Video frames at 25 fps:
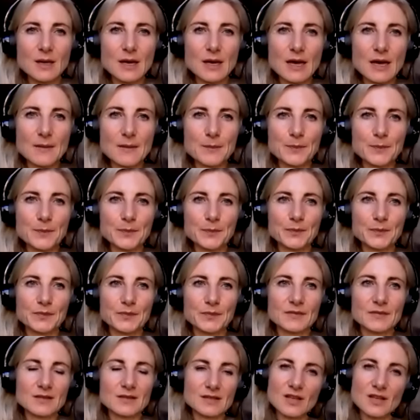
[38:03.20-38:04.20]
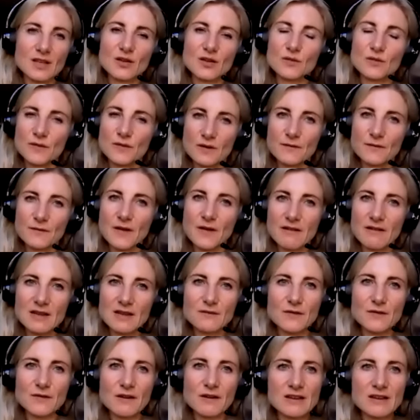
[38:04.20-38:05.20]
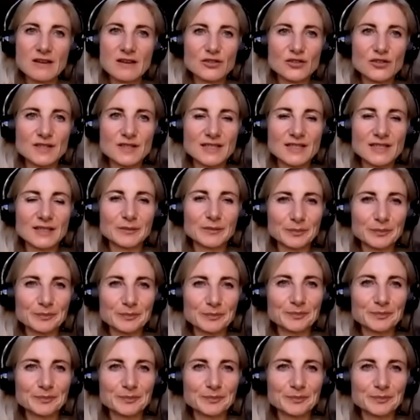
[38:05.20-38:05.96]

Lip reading: So very, very interesting.